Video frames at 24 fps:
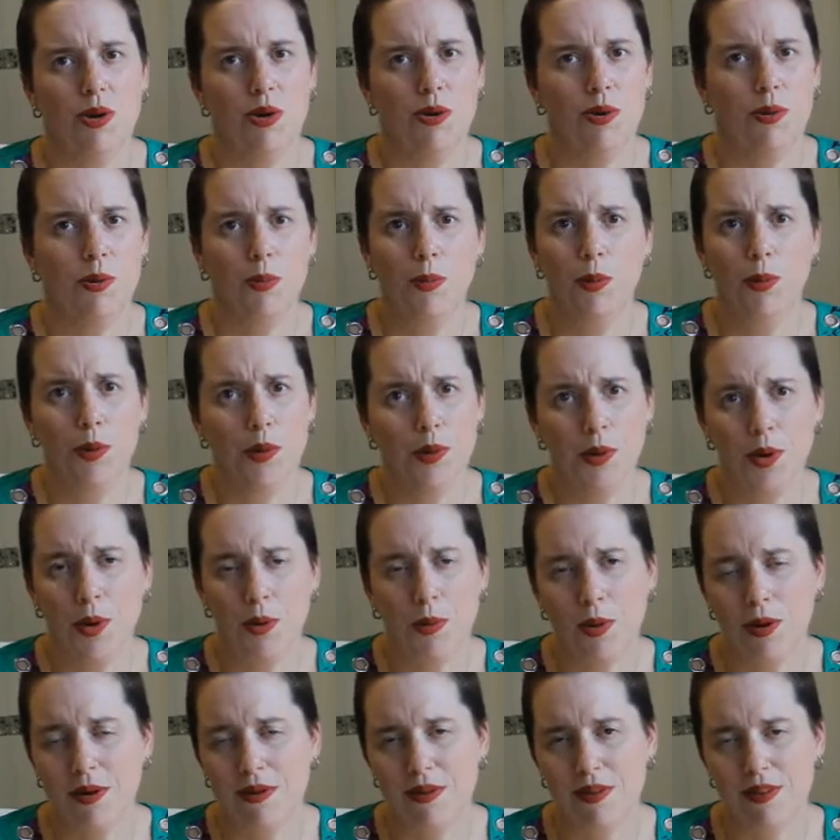would not
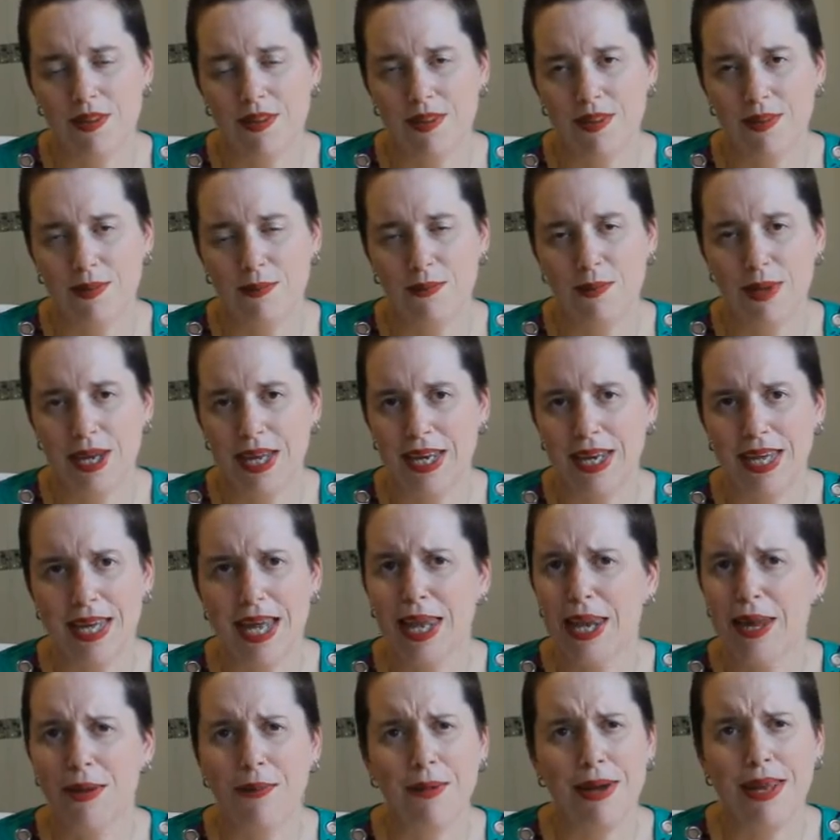want a beanie
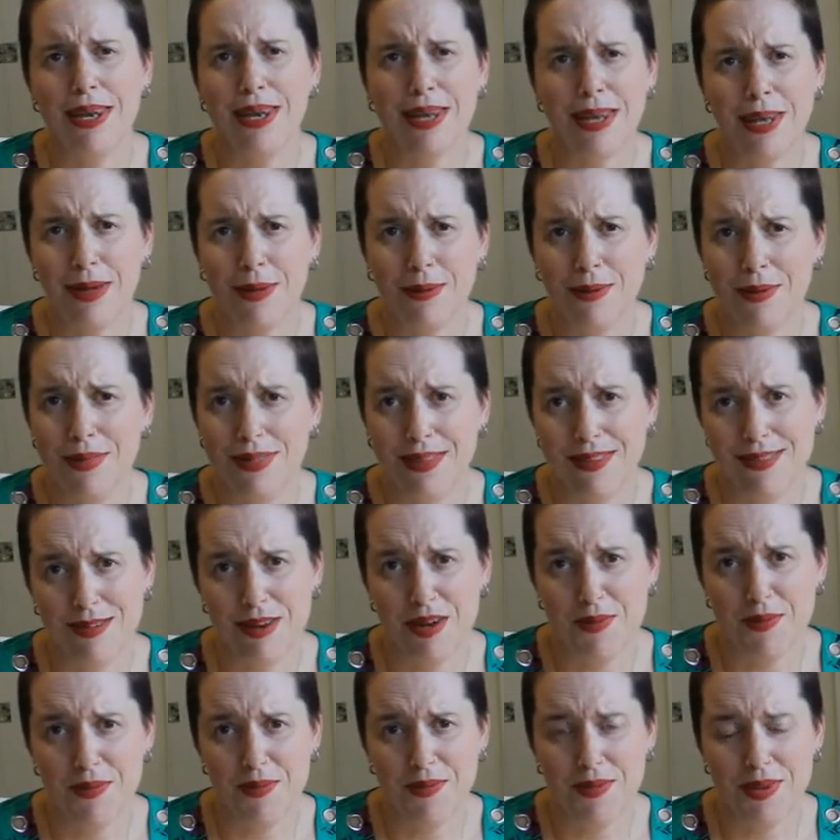anywhere near you at this
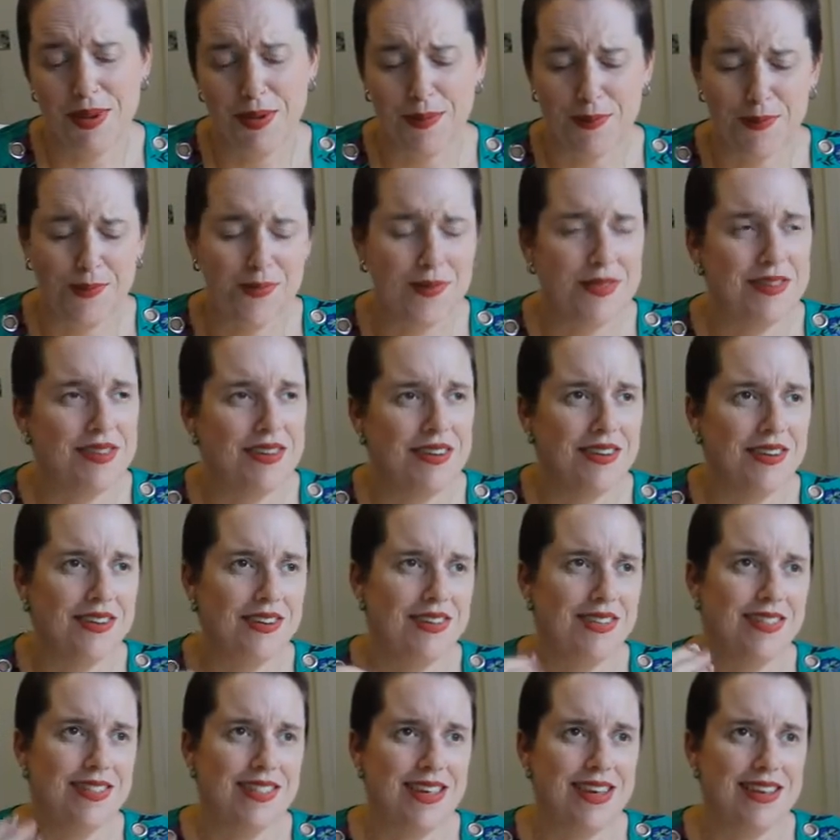time of year. So
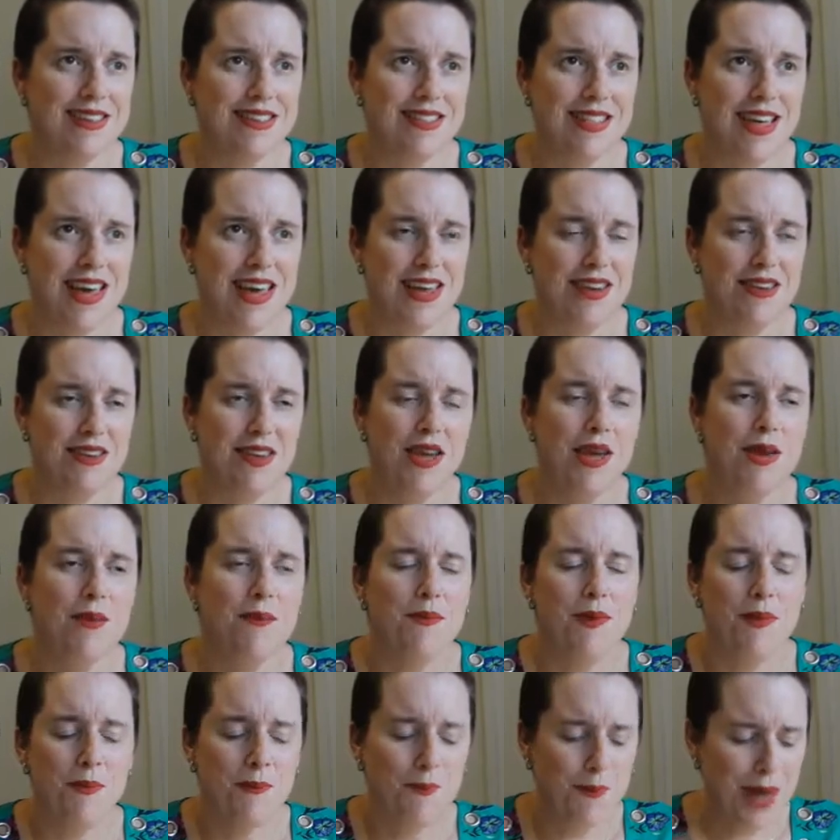there's that.
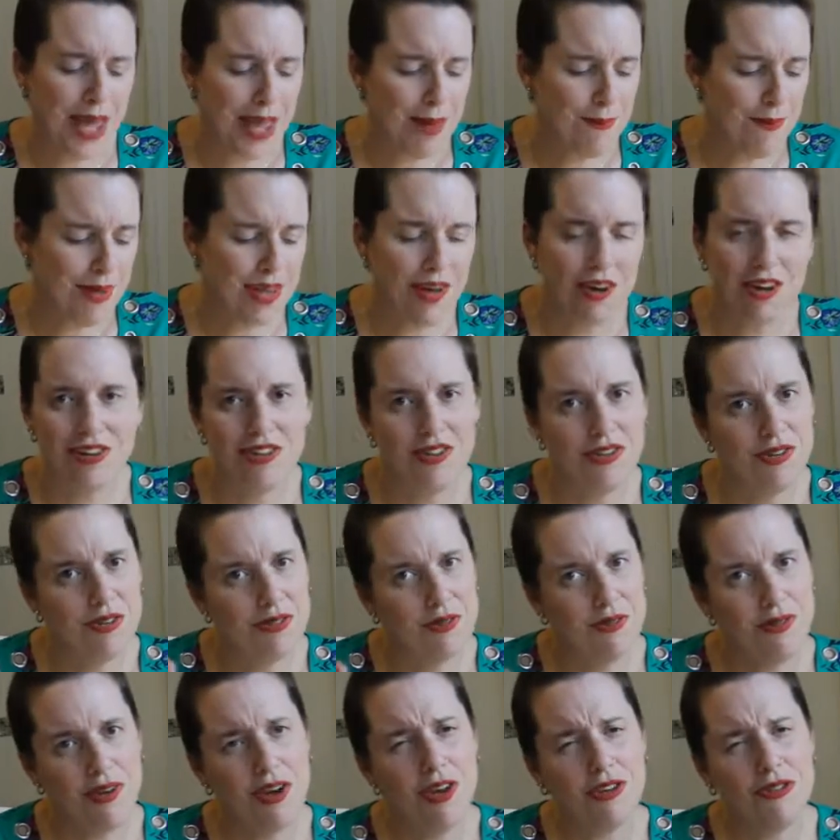But maybe I
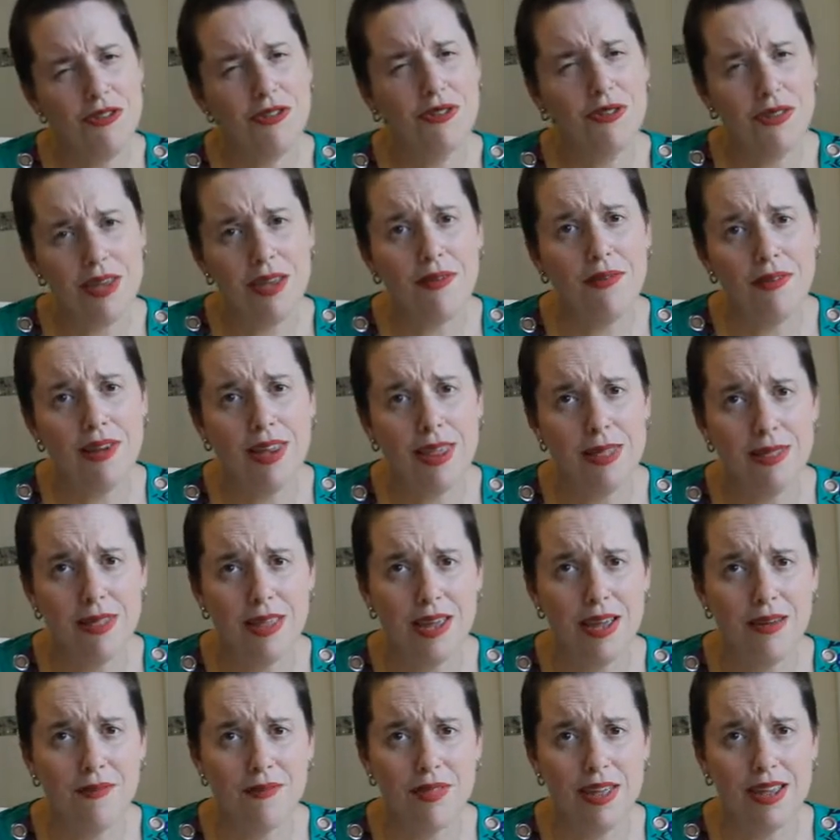should definitely
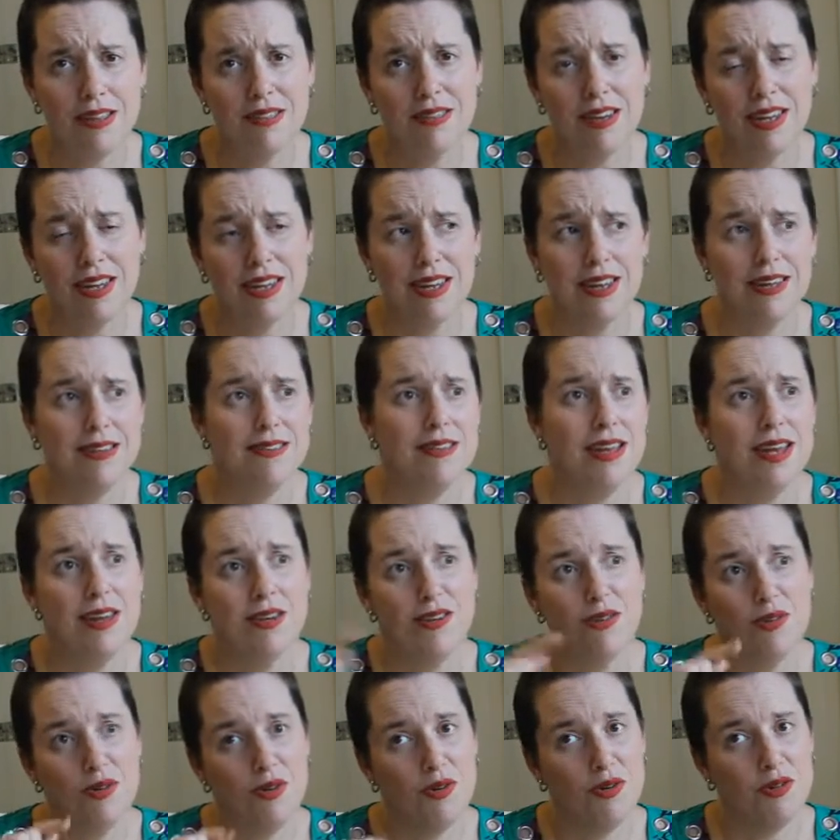think of these ideas and
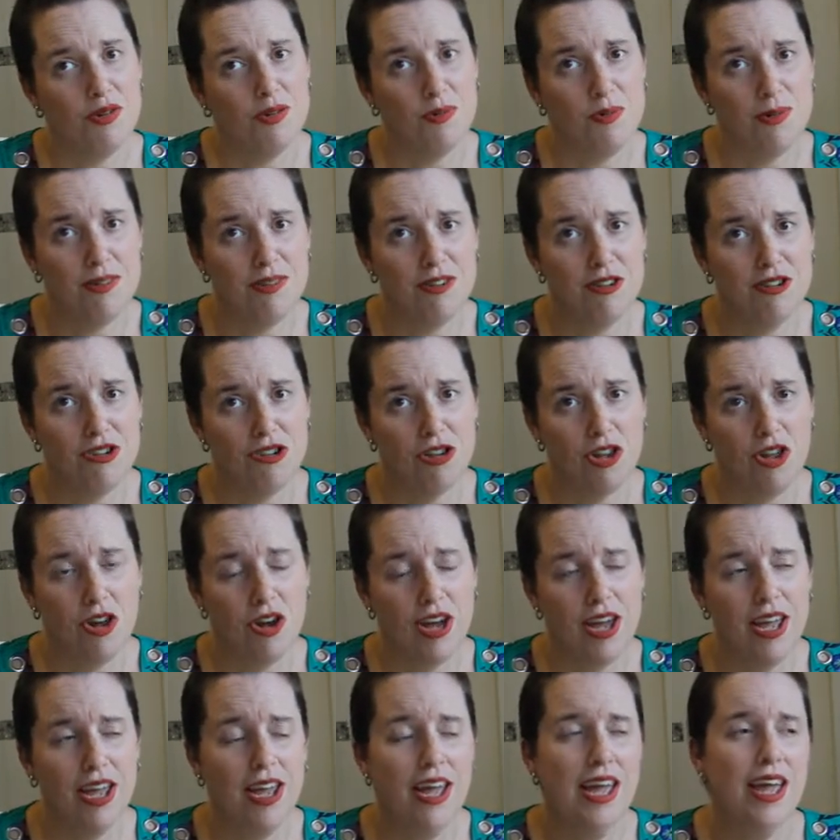do a Christmas in
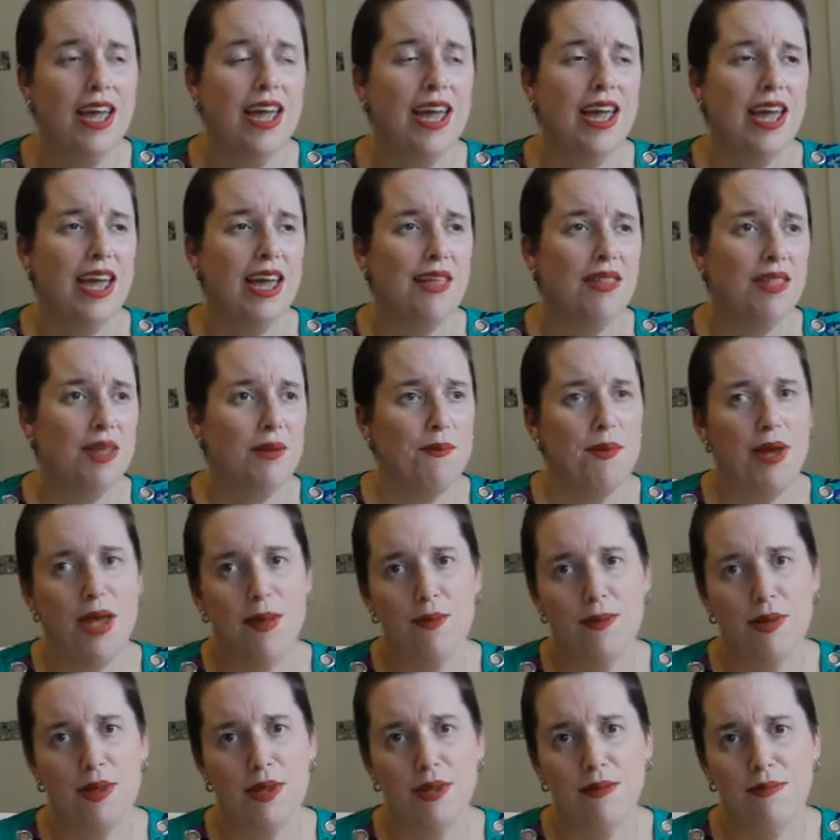July, and then
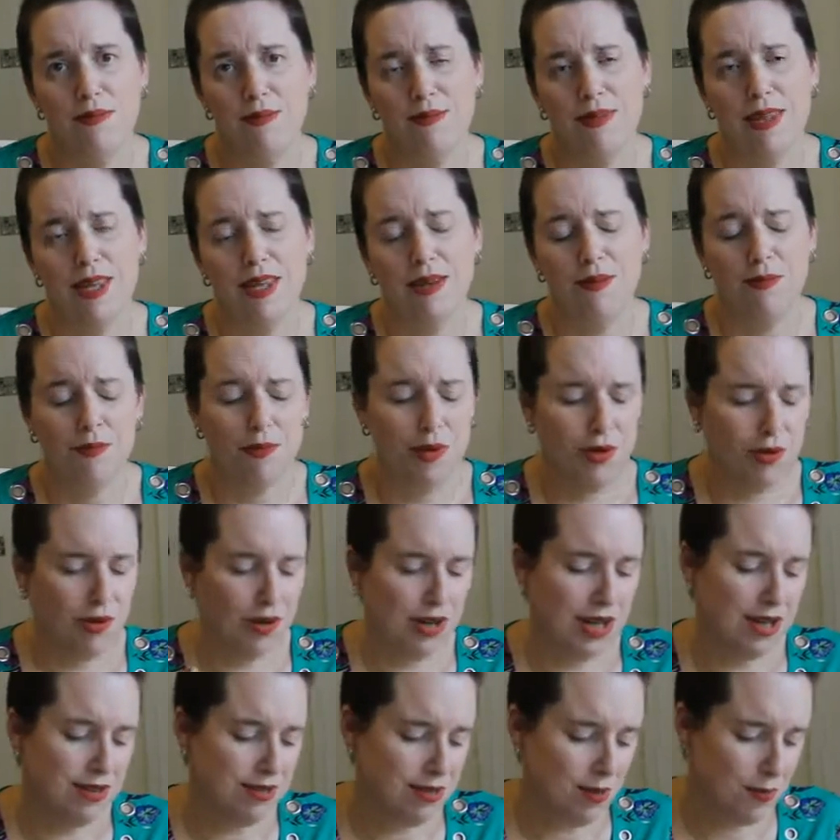maybe, yeah, we could
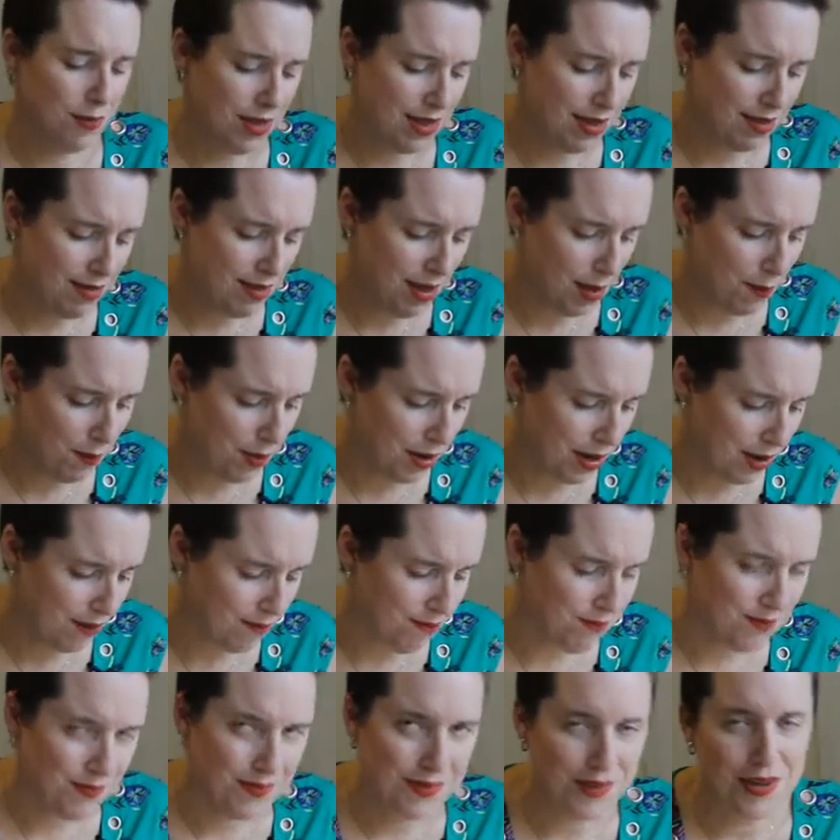get some of these happening.
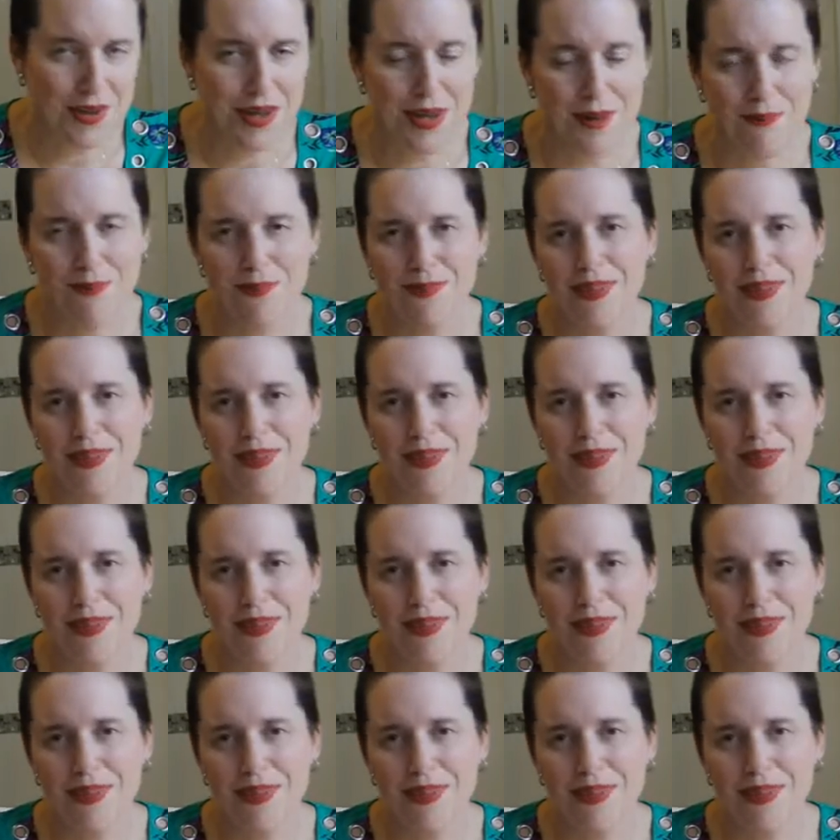So yeah,